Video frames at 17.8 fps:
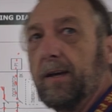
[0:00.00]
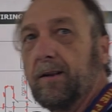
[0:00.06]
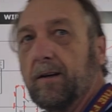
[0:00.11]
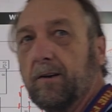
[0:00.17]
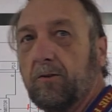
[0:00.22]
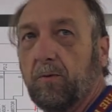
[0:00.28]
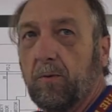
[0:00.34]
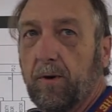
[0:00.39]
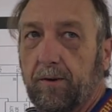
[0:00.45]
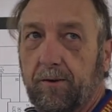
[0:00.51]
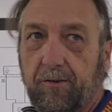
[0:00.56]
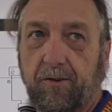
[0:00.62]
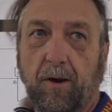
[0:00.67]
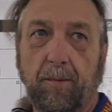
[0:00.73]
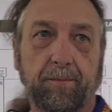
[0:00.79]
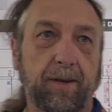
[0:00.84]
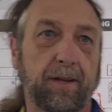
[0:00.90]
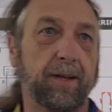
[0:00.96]
This was
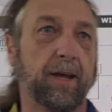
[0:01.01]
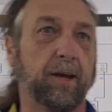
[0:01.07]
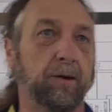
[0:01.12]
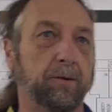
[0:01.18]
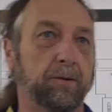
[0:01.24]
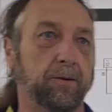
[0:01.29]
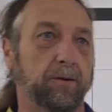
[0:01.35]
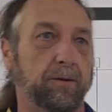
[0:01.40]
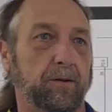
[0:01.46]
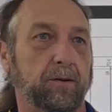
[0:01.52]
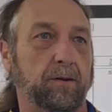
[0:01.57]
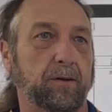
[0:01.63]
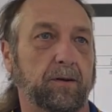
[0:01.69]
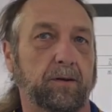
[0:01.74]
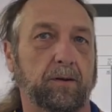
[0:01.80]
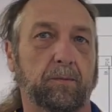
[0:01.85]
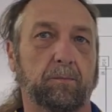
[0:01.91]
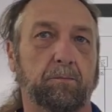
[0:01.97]
something that,
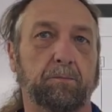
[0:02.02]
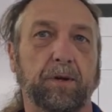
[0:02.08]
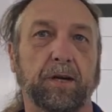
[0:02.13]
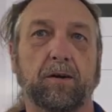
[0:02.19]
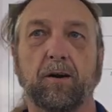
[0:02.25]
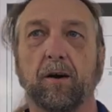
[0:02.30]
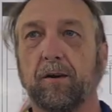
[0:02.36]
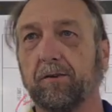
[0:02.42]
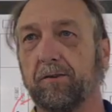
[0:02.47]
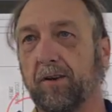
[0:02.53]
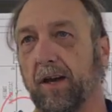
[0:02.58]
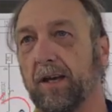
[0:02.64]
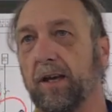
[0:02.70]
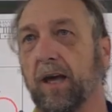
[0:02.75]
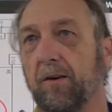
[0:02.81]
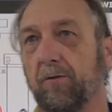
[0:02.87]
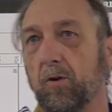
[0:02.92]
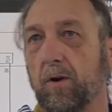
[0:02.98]
because I
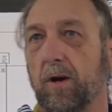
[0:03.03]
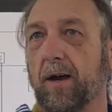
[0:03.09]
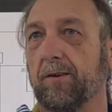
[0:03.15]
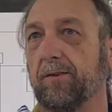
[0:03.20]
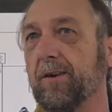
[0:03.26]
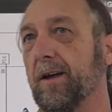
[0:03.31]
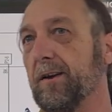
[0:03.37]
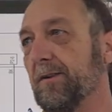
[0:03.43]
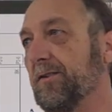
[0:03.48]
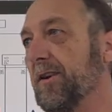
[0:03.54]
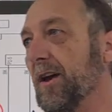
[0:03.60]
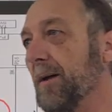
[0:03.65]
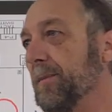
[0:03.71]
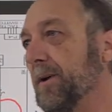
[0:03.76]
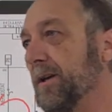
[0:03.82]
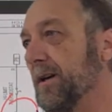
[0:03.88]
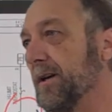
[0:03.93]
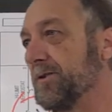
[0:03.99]
gave you guys that
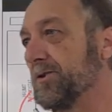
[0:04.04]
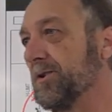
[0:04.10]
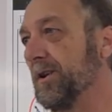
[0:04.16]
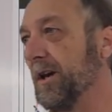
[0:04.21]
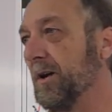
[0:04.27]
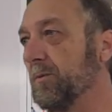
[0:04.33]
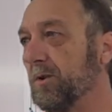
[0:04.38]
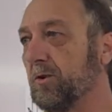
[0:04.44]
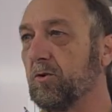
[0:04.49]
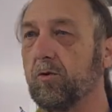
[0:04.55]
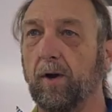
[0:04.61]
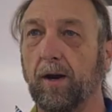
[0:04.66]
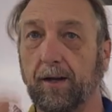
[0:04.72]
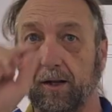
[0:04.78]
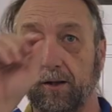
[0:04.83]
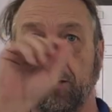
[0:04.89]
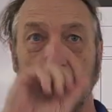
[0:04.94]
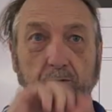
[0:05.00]
assignment yesterday with
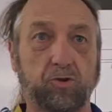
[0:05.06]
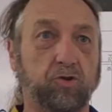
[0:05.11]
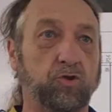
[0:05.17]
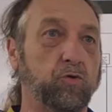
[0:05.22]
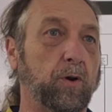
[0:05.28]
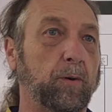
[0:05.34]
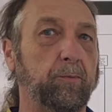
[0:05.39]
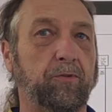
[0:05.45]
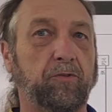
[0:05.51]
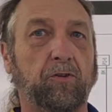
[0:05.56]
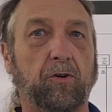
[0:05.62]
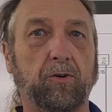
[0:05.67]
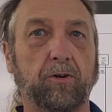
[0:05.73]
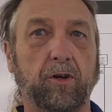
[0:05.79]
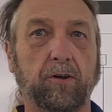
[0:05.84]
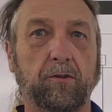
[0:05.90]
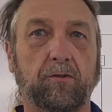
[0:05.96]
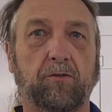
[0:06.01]
creating those strip
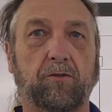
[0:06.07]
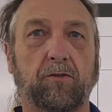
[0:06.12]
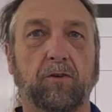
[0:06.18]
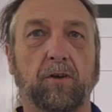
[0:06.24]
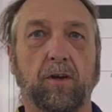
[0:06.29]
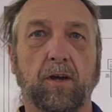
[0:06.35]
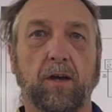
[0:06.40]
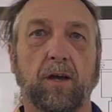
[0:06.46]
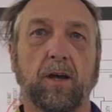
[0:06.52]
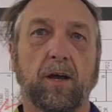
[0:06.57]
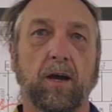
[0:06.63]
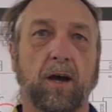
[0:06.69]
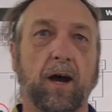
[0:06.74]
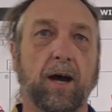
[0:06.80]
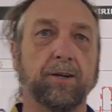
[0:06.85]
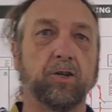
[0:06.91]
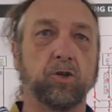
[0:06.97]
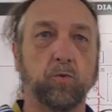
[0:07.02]
circuits,
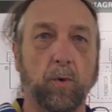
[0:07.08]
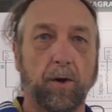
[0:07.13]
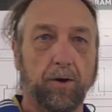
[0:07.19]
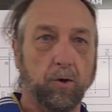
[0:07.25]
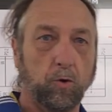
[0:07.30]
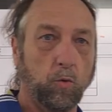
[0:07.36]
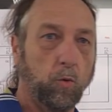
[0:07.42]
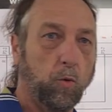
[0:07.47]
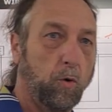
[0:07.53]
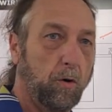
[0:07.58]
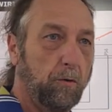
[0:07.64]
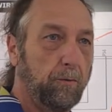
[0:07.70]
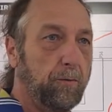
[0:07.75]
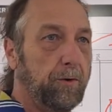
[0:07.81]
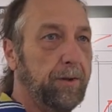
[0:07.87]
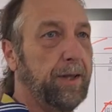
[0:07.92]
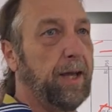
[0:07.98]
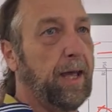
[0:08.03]
I just want to go
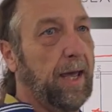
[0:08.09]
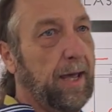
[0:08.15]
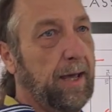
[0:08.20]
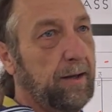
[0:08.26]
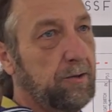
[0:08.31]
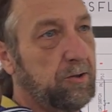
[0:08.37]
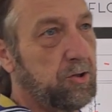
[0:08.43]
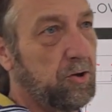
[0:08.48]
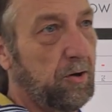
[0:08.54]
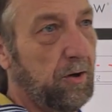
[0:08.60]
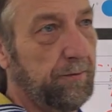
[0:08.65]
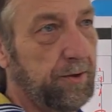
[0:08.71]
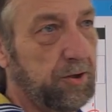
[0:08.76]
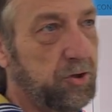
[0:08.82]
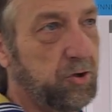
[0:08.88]
over the answer of the